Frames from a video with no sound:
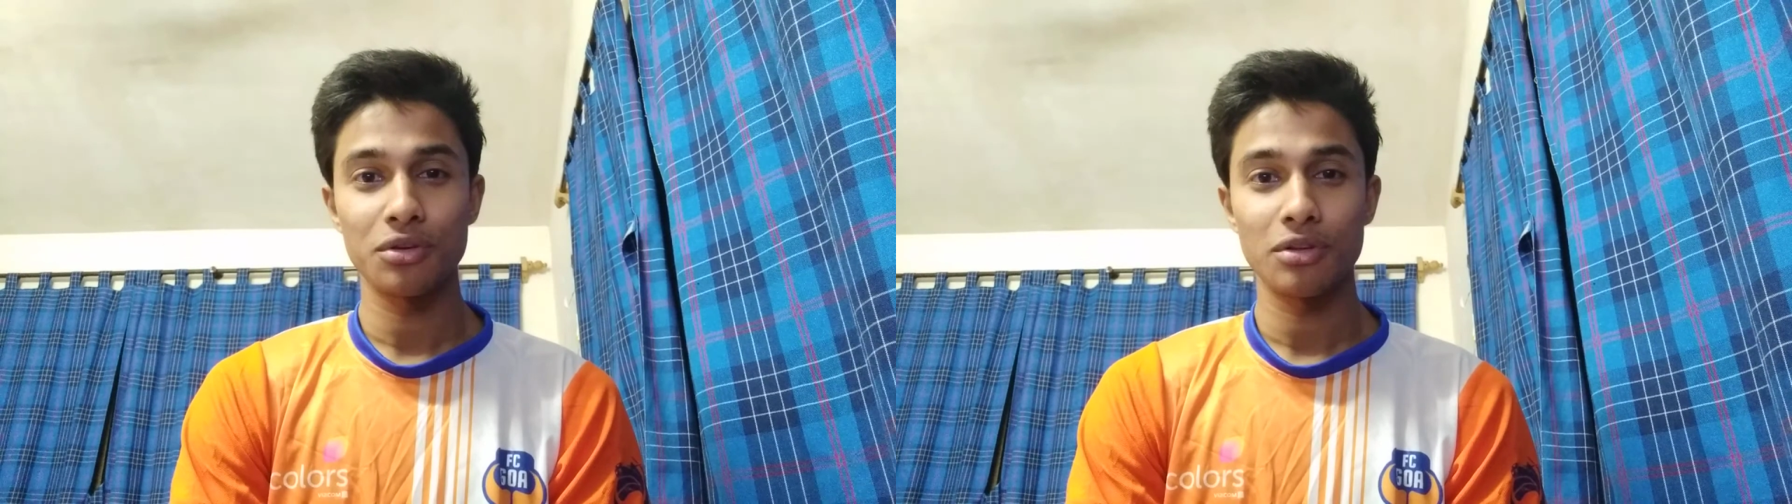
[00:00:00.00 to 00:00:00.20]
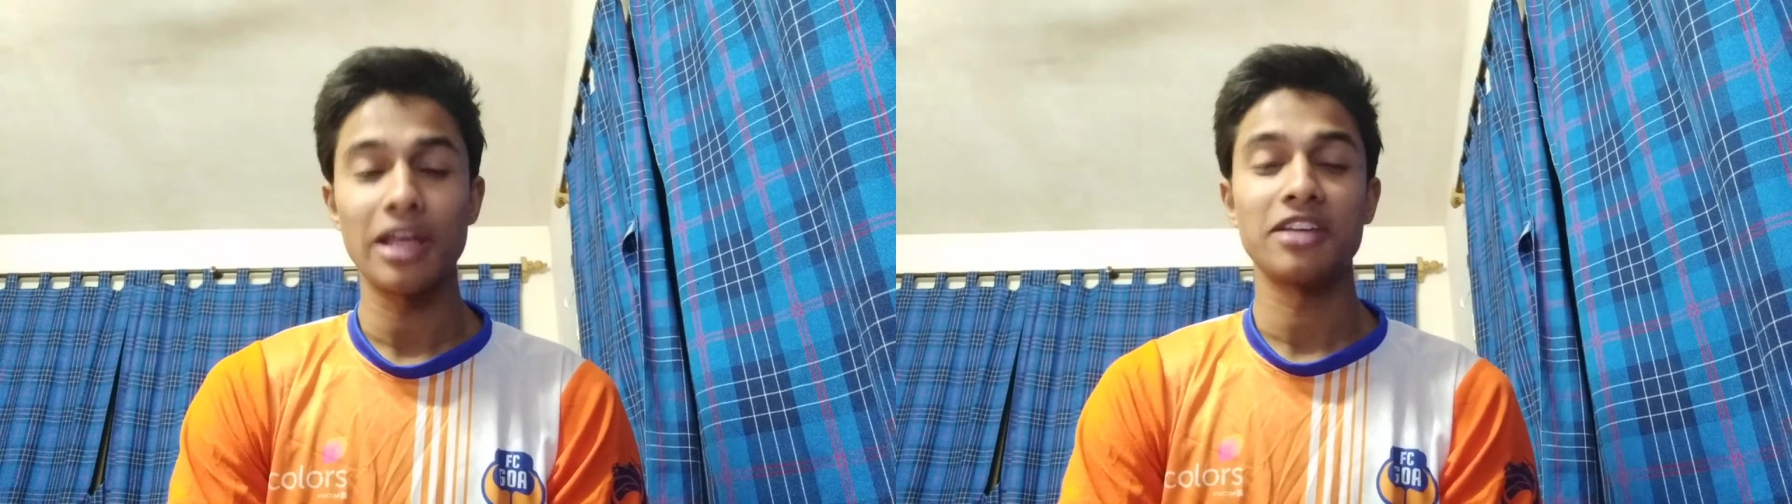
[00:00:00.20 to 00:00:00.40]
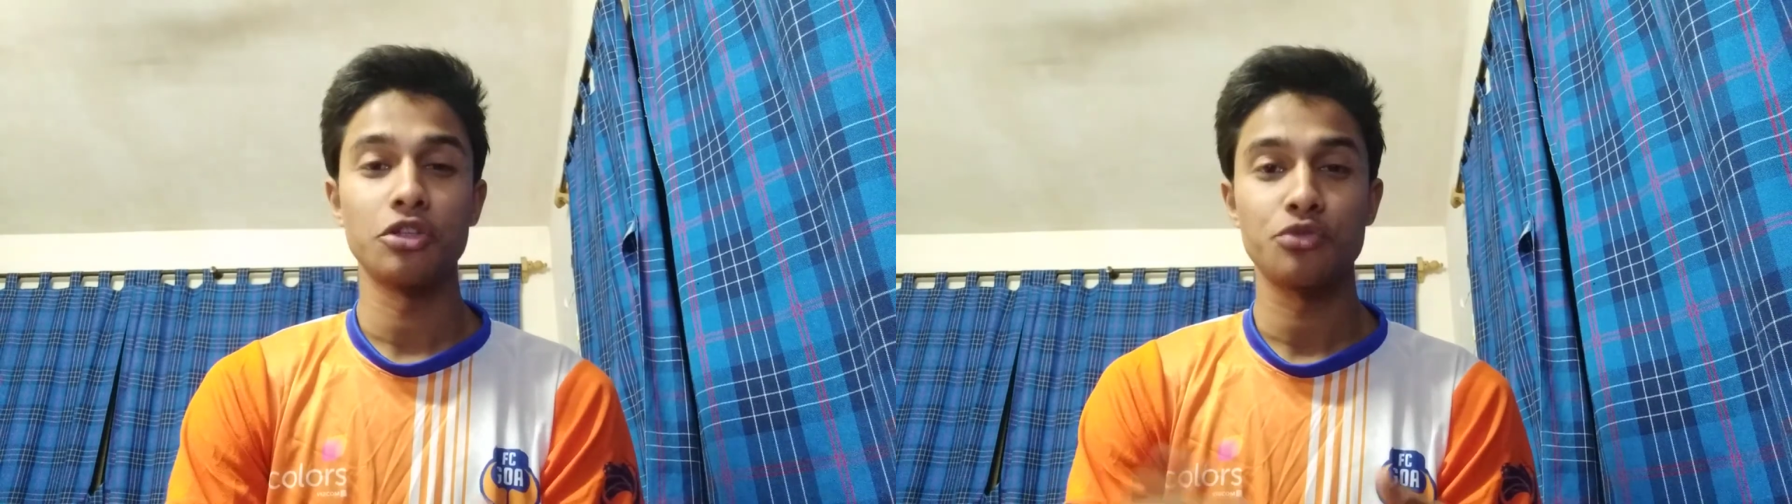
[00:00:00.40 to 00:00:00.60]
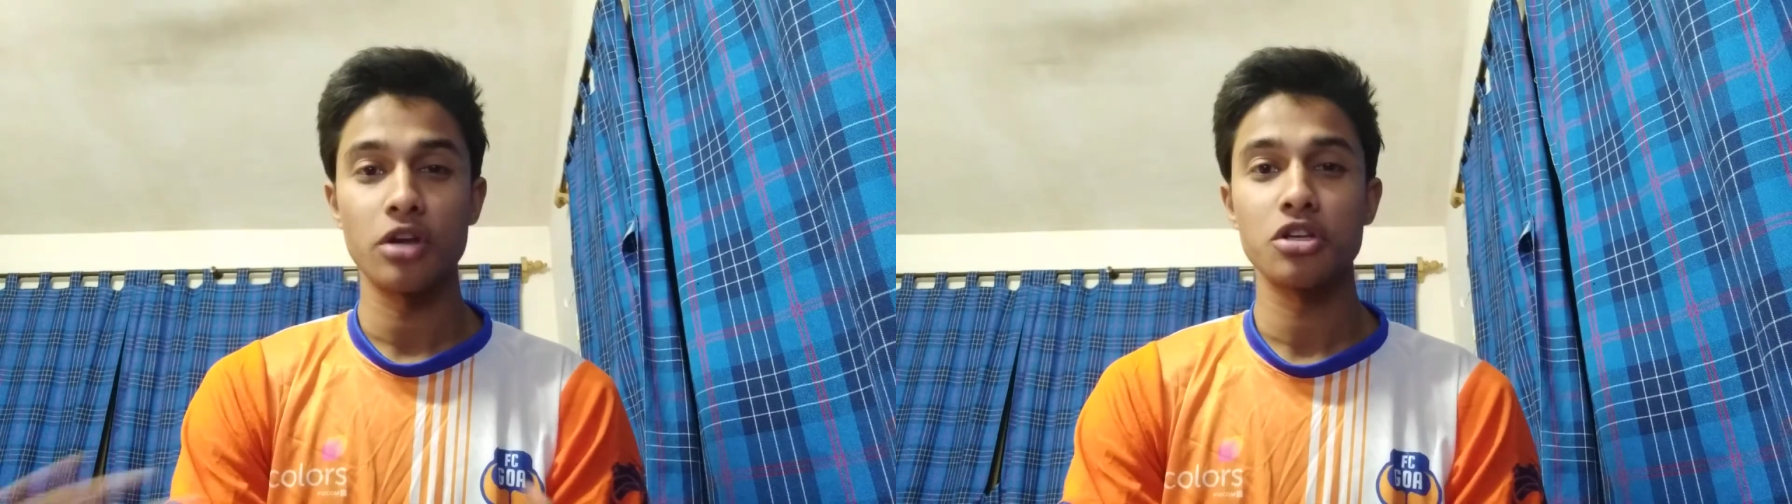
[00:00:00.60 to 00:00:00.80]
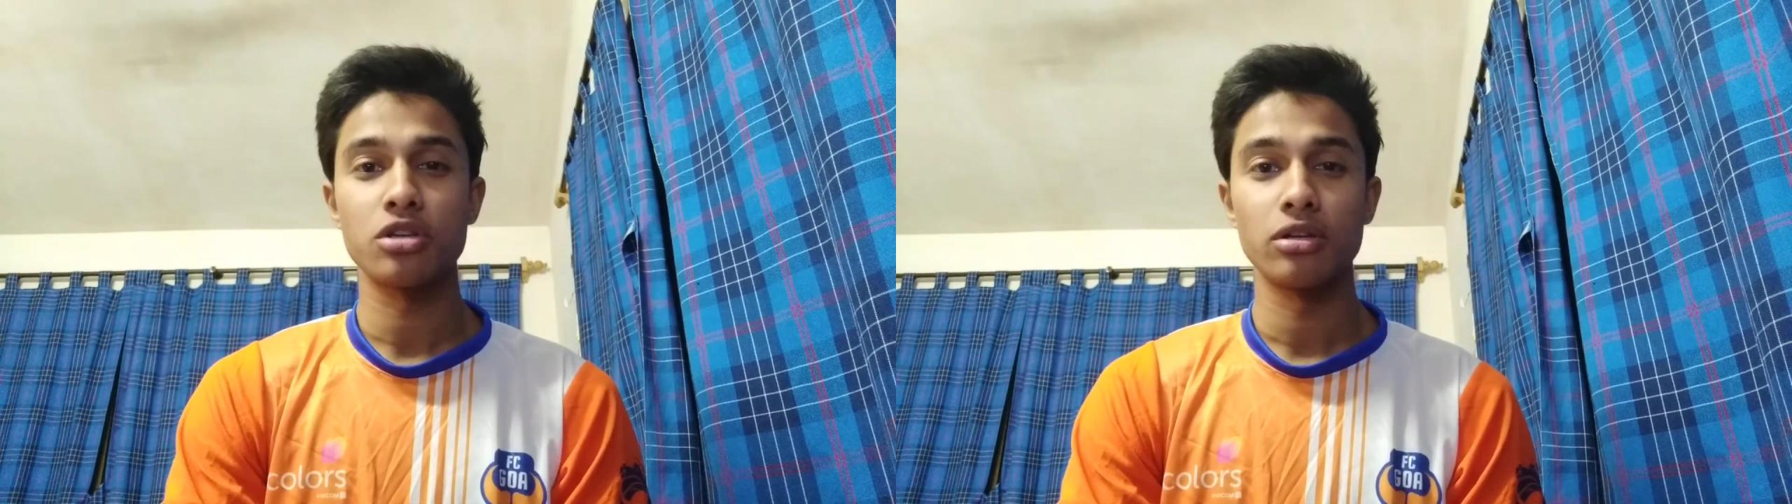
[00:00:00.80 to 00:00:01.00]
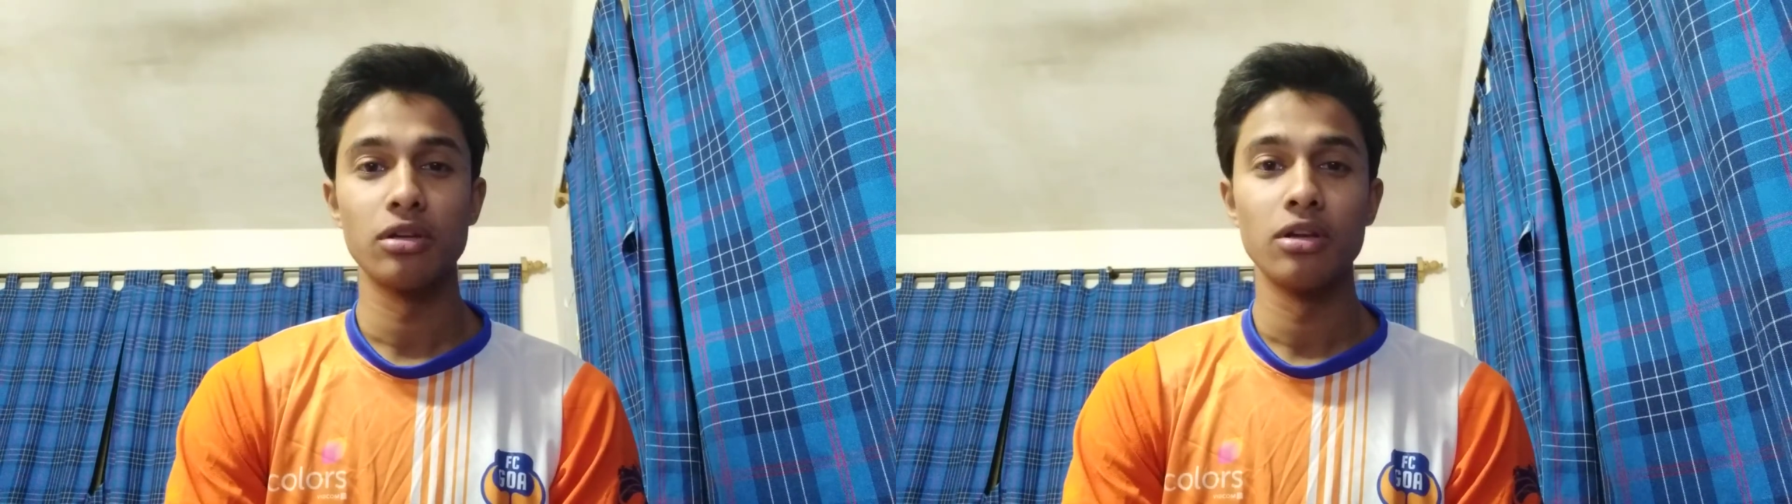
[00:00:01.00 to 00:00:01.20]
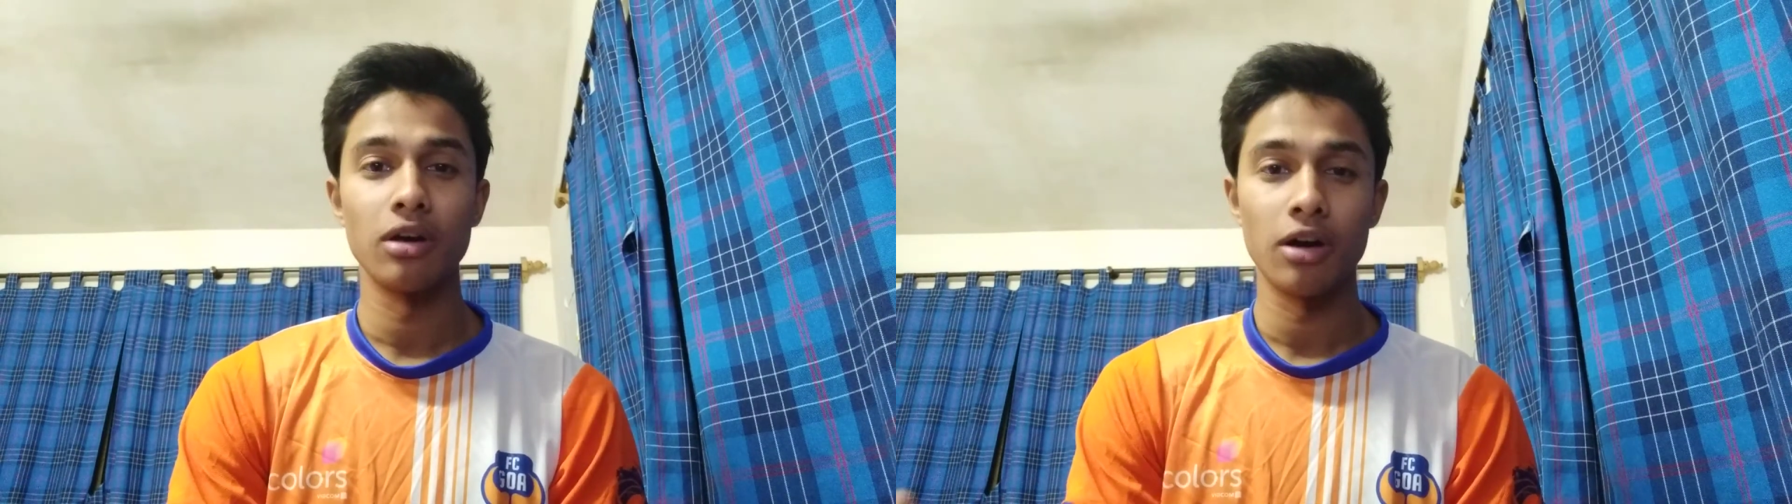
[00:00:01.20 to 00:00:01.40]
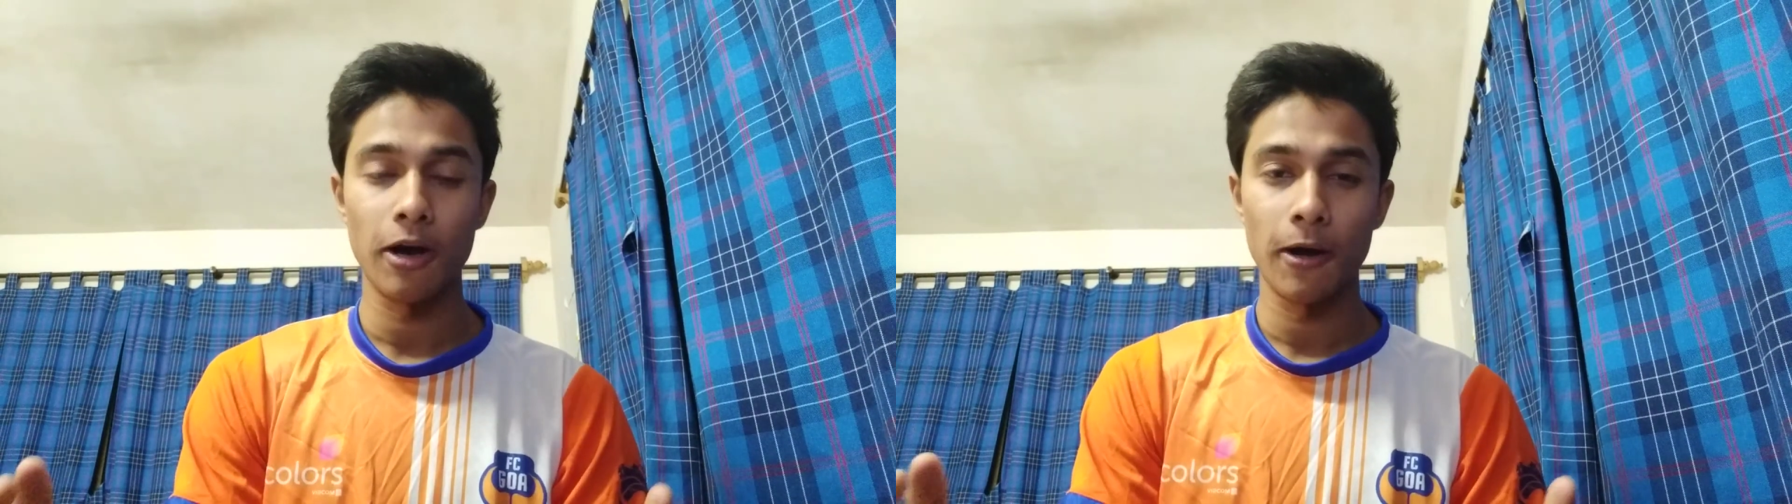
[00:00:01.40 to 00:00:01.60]
like the
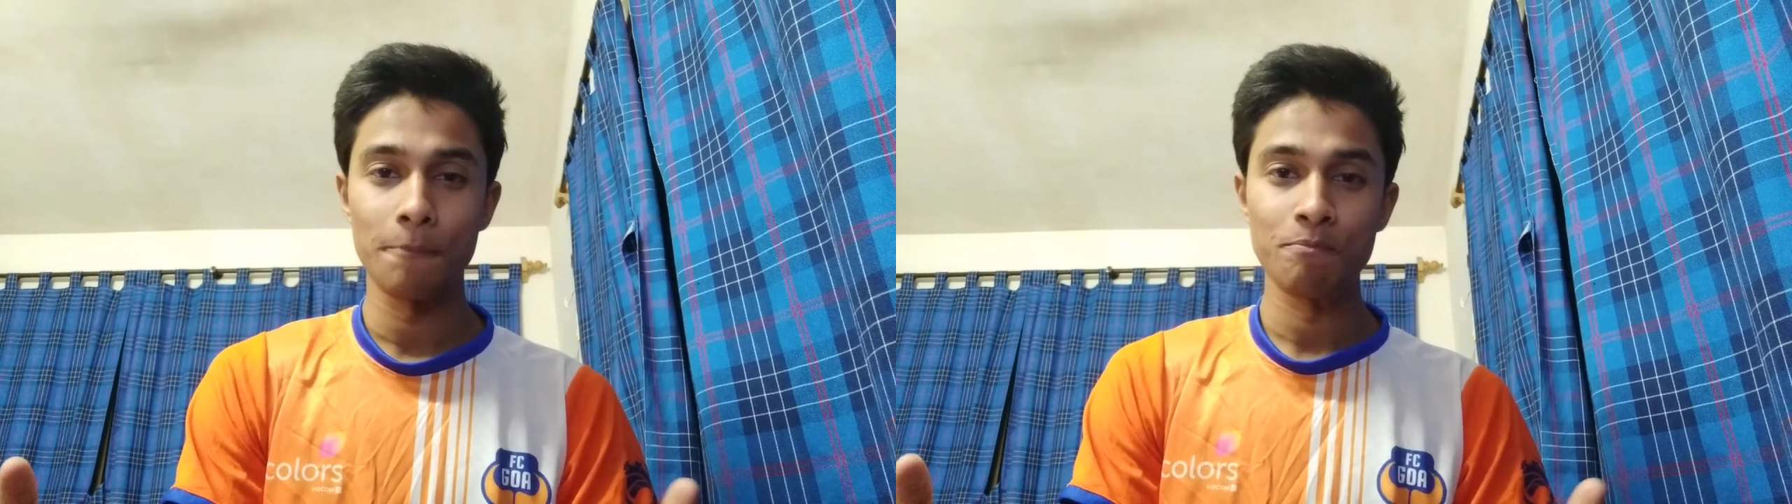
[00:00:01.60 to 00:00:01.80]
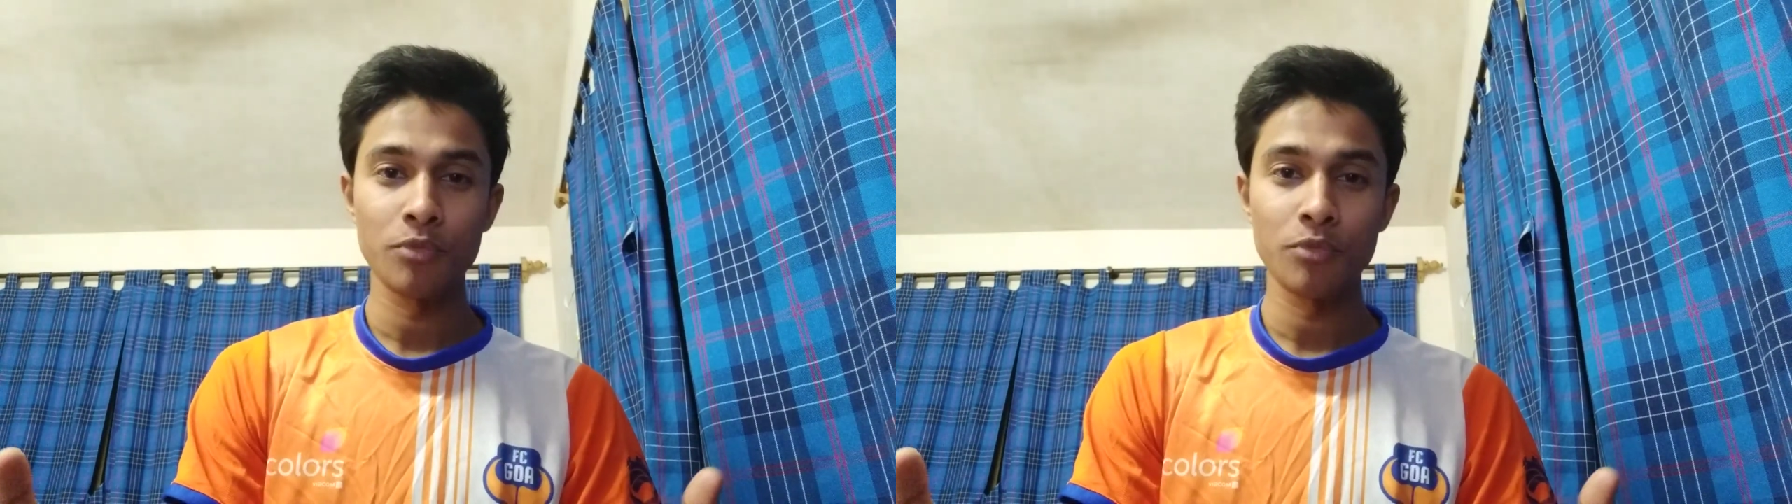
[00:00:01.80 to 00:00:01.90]
traditional